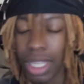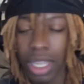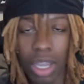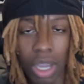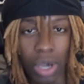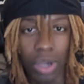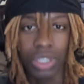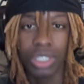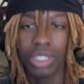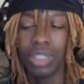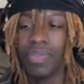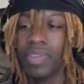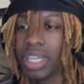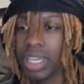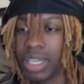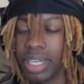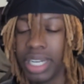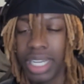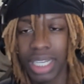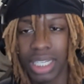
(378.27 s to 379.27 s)
wholesome
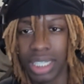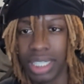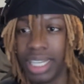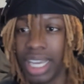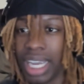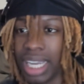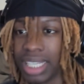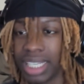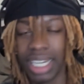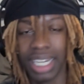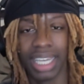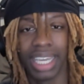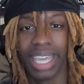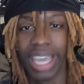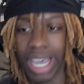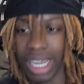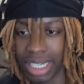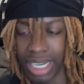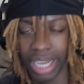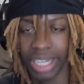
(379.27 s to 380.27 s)
video, niggas just dancing in the
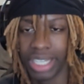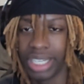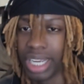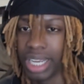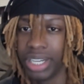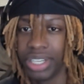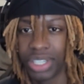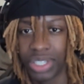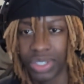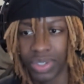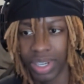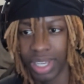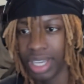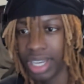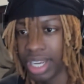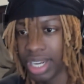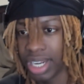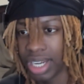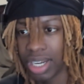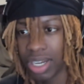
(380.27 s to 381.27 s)
gas station, in the street,
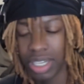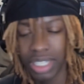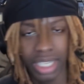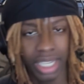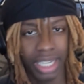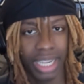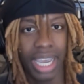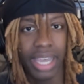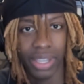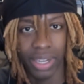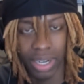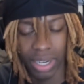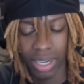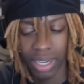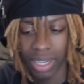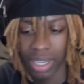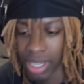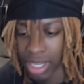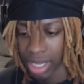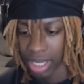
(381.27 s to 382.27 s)
you know, together.
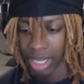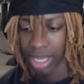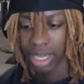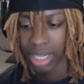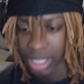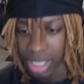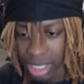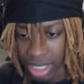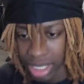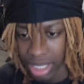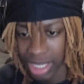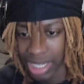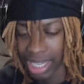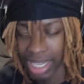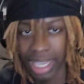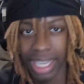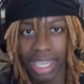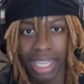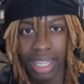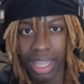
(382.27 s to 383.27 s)
Just
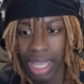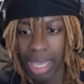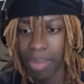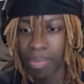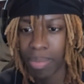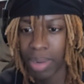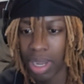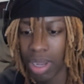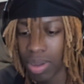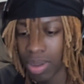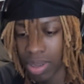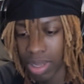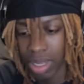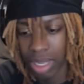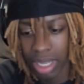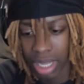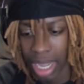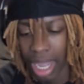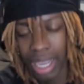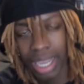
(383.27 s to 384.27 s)
getting lit, bro.
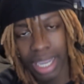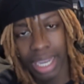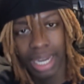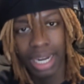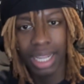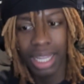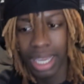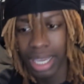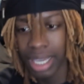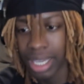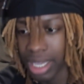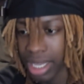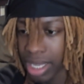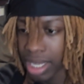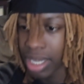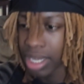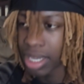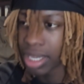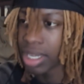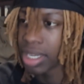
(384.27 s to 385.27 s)
How can you not like it?
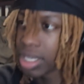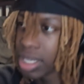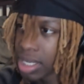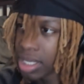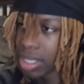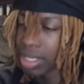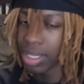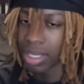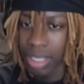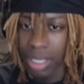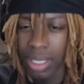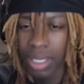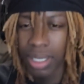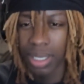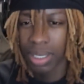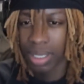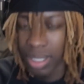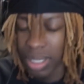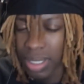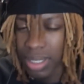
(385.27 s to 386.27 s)
Only cause when I talk it
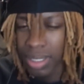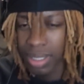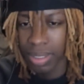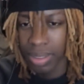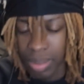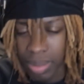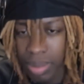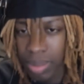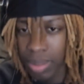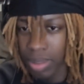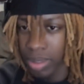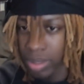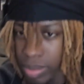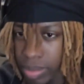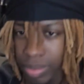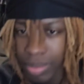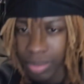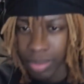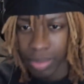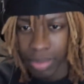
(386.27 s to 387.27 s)
be pricey. I got it hot
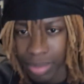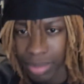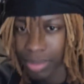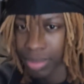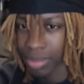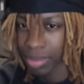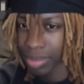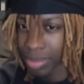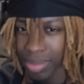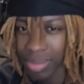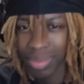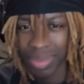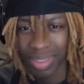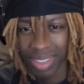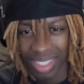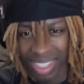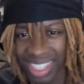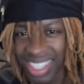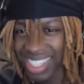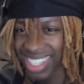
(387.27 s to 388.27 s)
and ready cause I'm icy.
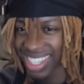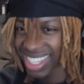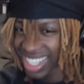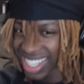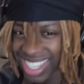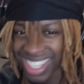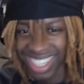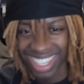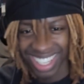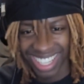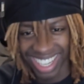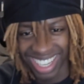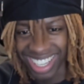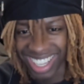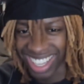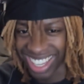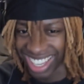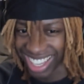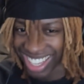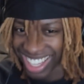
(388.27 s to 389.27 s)
I got it hot and ready when I
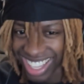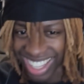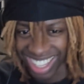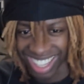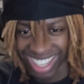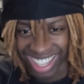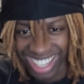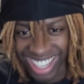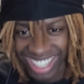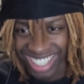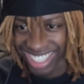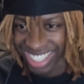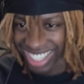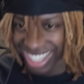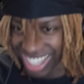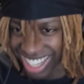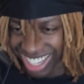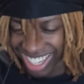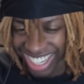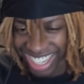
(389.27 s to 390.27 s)
get I pull the
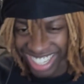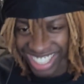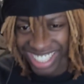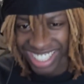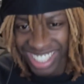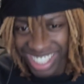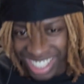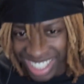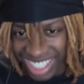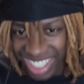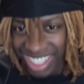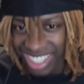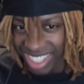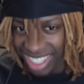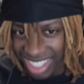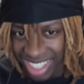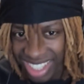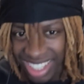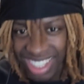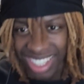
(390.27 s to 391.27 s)
deuce right up in my high seat.
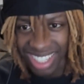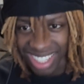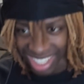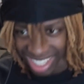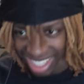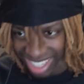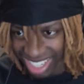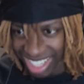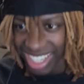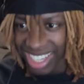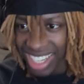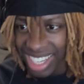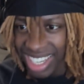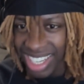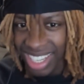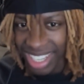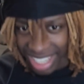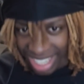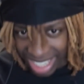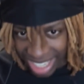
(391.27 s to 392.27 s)
She got the Rick Owens with
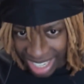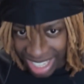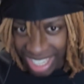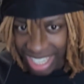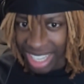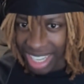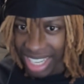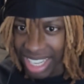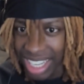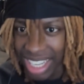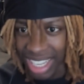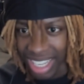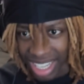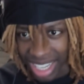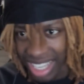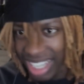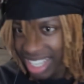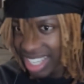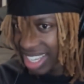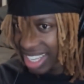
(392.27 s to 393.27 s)
the homie. I drive her
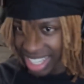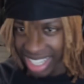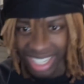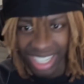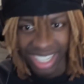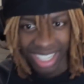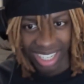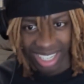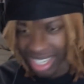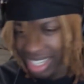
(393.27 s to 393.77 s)
crazy only cause she like